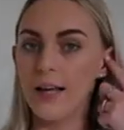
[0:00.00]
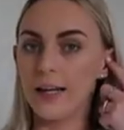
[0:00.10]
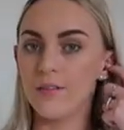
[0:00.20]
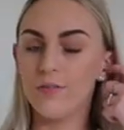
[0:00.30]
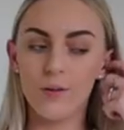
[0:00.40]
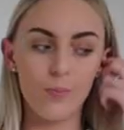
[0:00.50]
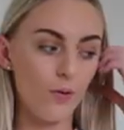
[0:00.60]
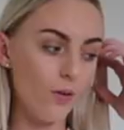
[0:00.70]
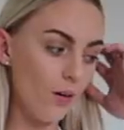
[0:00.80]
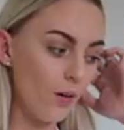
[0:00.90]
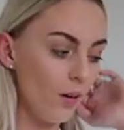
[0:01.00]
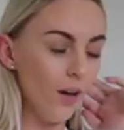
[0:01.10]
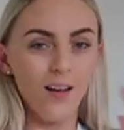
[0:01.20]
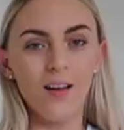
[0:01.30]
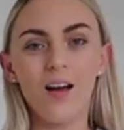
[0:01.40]
Like if you put,
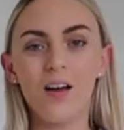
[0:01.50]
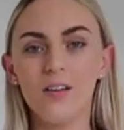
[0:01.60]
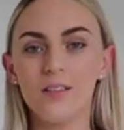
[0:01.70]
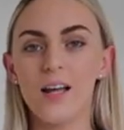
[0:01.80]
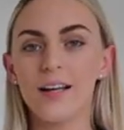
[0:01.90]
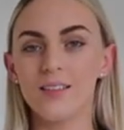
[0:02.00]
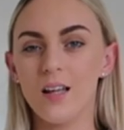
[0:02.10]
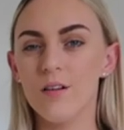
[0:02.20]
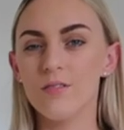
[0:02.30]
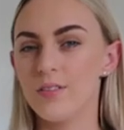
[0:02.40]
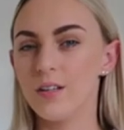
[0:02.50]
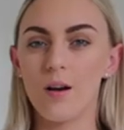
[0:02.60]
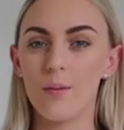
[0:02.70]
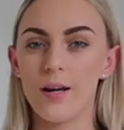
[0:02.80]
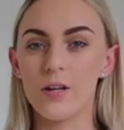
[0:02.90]
I don't like love the
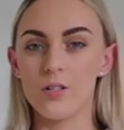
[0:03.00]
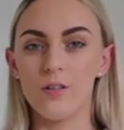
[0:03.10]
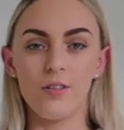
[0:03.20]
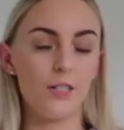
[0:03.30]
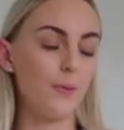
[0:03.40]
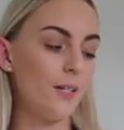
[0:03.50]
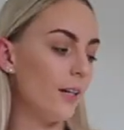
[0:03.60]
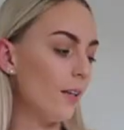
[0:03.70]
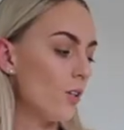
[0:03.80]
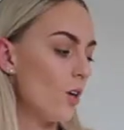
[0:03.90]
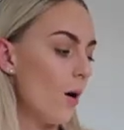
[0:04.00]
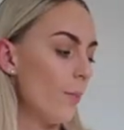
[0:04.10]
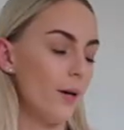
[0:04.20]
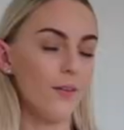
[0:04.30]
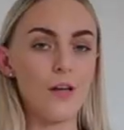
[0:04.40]
combination of this particular
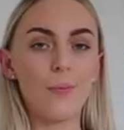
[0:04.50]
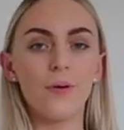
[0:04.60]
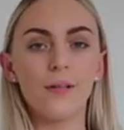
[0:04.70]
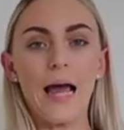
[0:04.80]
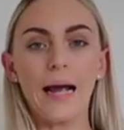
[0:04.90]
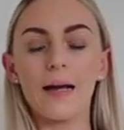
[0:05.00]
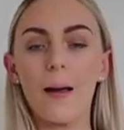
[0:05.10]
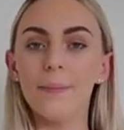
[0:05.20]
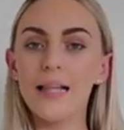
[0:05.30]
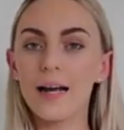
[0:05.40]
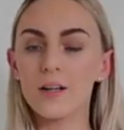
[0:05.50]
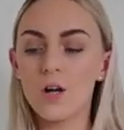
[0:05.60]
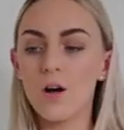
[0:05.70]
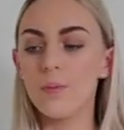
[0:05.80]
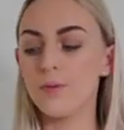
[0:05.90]
top, but if you put like a black
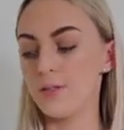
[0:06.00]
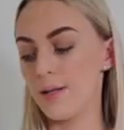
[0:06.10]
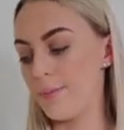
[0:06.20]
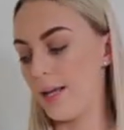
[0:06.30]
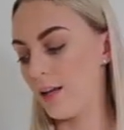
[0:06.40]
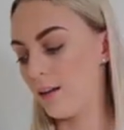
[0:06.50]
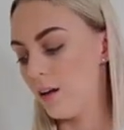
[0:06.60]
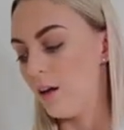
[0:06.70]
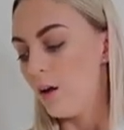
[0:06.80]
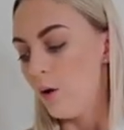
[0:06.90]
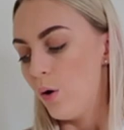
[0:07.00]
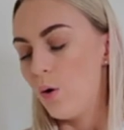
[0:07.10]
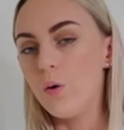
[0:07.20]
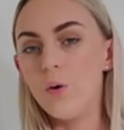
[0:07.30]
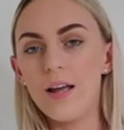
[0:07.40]
top or something,
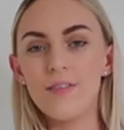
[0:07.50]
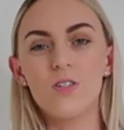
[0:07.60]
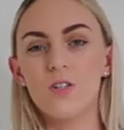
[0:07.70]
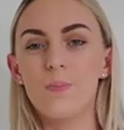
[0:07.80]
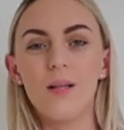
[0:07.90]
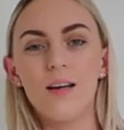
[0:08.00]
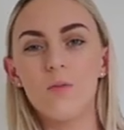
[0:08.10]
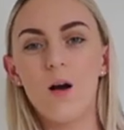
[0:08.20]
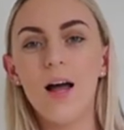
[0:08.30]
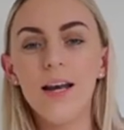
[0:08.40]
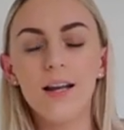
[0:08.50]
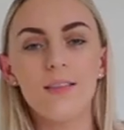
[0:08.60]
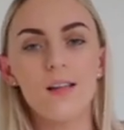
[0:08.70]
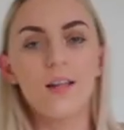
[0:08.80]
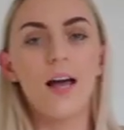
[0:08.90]
or even just plain white,
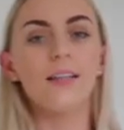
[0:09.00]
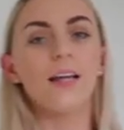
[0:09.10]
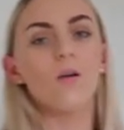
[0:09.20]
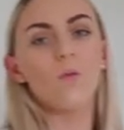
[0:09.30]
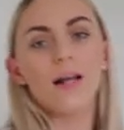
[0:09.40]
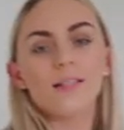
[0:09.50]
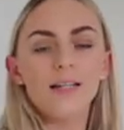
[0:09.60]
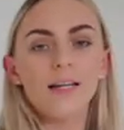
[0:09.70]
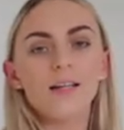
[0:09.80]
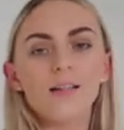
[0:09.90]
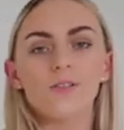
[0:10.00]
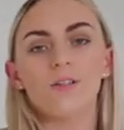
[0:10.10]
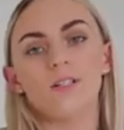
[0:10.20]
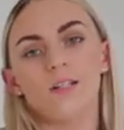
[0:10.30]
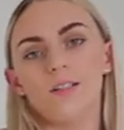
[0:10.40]
and then you had like white sneakers, or
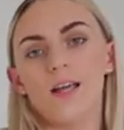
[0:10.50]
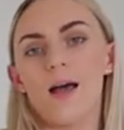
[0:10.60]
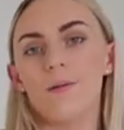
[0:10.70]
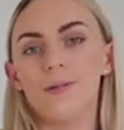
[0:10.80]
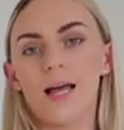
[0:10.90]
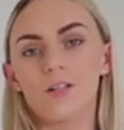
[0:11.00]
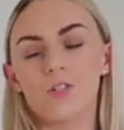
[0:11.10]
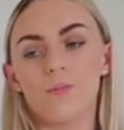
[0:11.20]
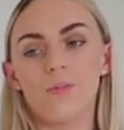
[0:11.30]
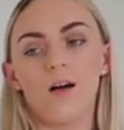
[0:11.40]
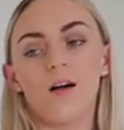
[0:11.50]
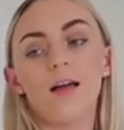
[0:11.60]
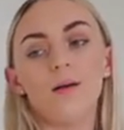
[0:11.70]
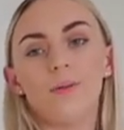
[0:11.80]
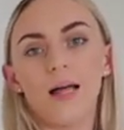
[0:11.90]
you did, yeah, a black jumper and